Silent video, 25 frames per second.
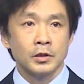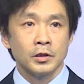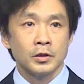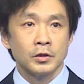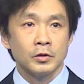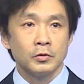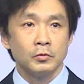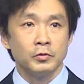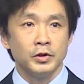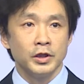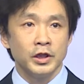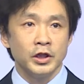
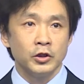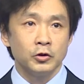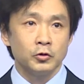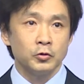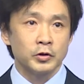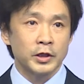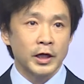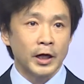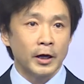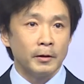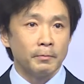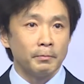We need to
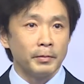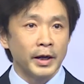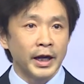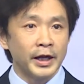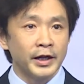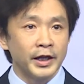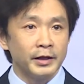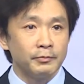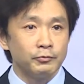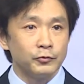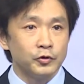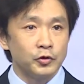combine
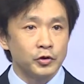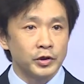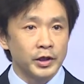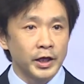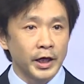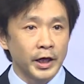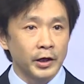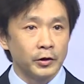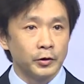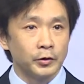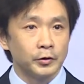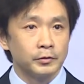them
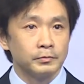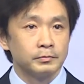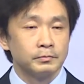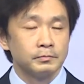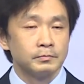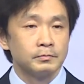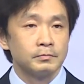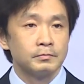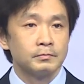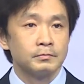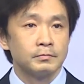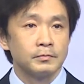together,
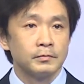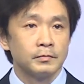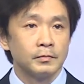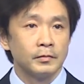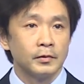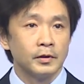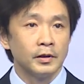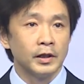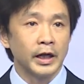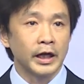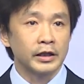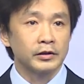
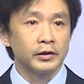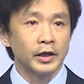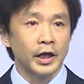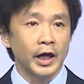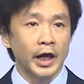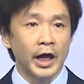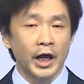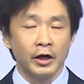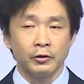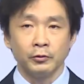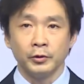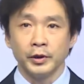like the
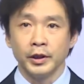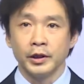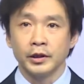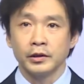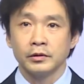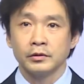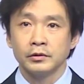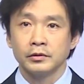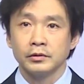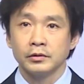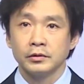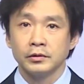area
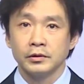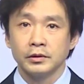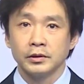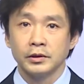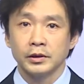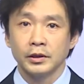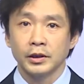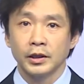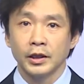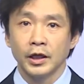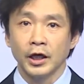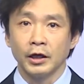
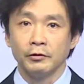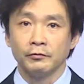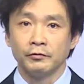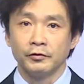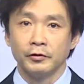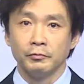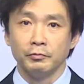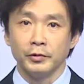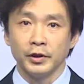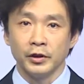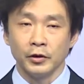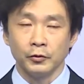I'm
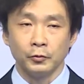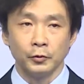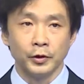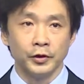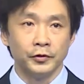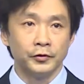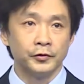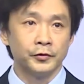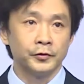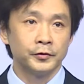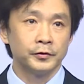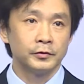familiar
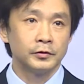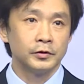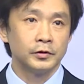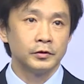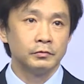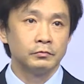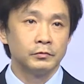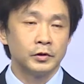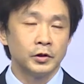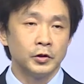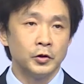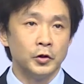with,
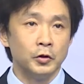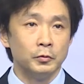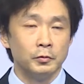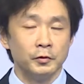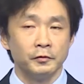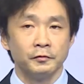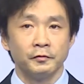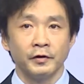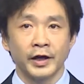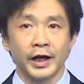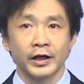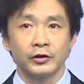
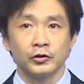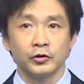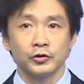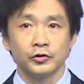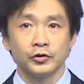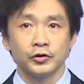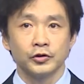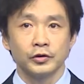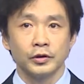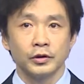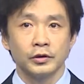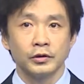human
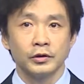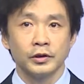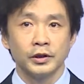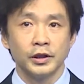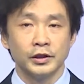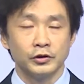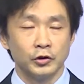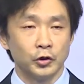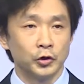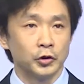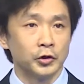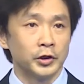factors
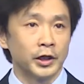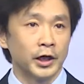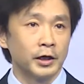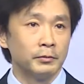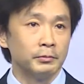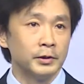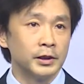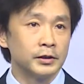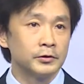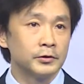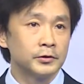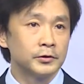and
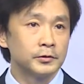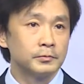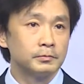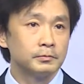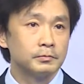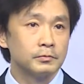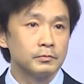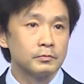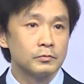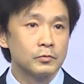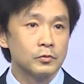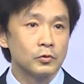ergonomics.
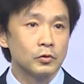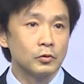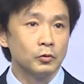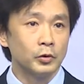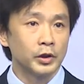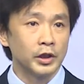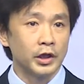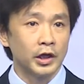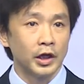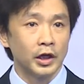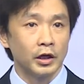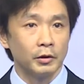We
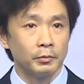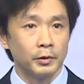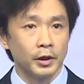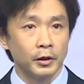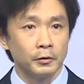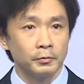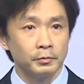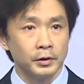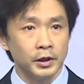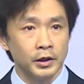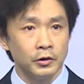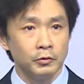care
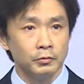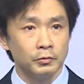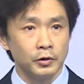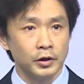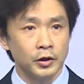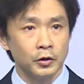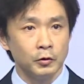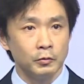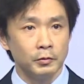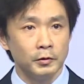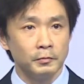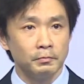about
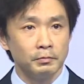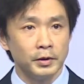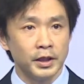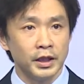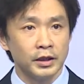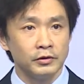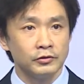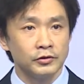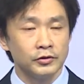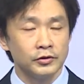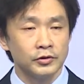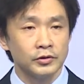human
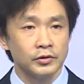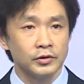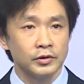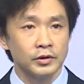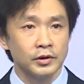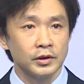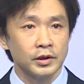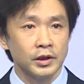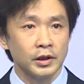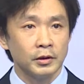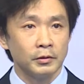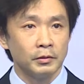beings,
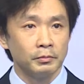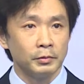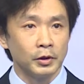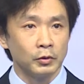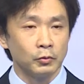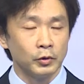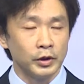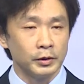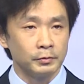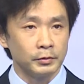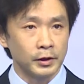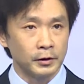but
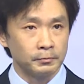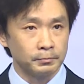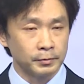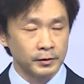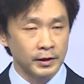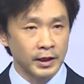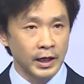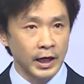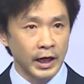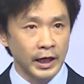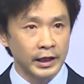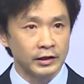we
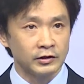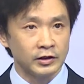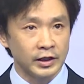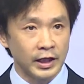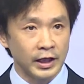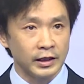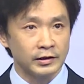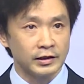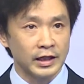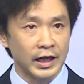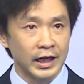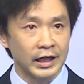apply
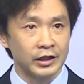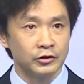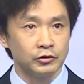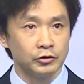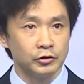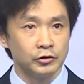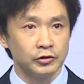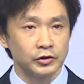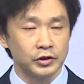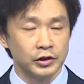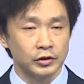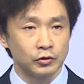
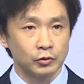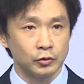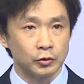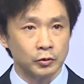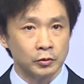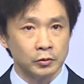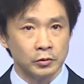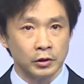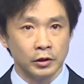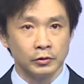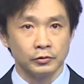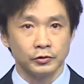technologies and
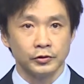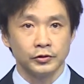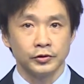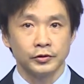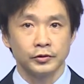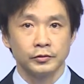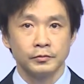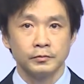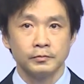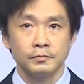tools